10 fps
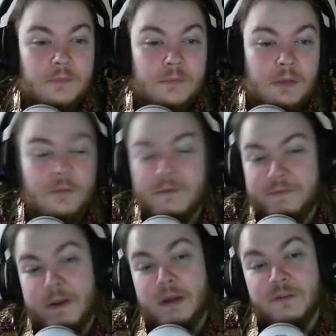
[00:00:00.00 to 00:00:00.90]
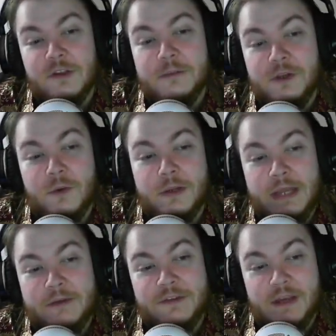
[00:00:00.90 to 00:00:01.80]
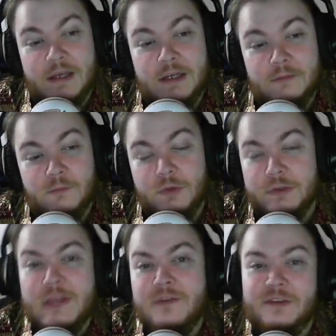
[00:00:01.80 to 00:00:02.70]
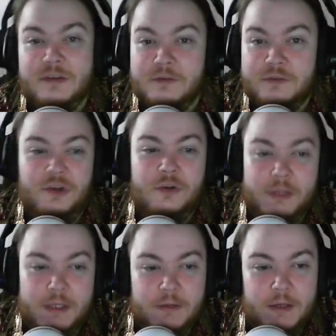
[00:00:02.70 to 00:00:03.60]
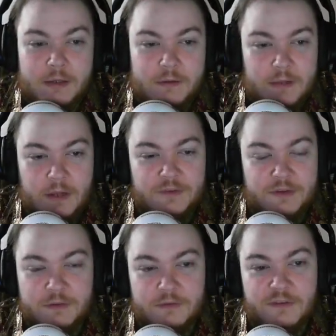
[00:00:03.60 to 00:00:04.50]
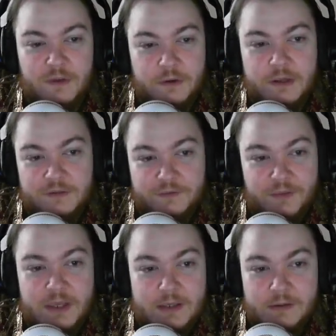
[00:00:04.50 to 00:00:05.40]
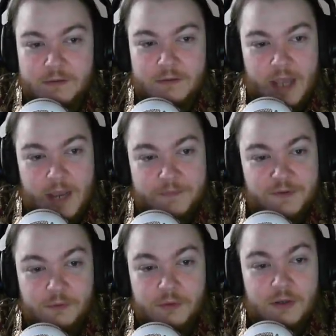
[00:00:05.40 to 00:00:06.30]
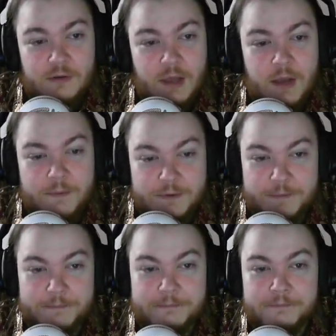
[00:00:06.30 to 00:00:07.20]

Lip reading: It'd be fair, some of you are now saying, well, Nelson, surely. Like, Nelson sunk his fleet and absolutely clobbered him.